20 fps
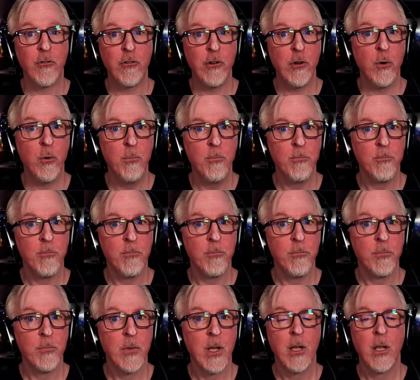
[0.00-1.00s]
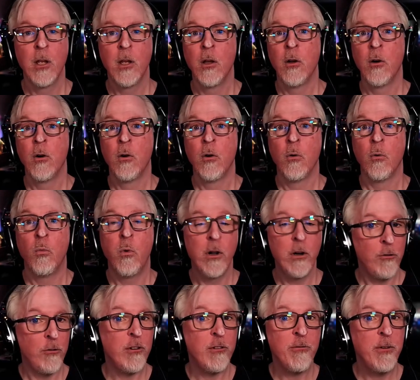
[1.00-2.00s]
2,
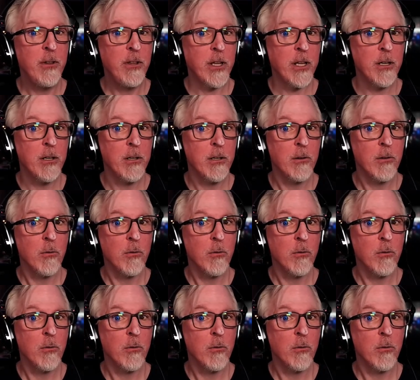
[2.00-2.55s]
what is he feeling?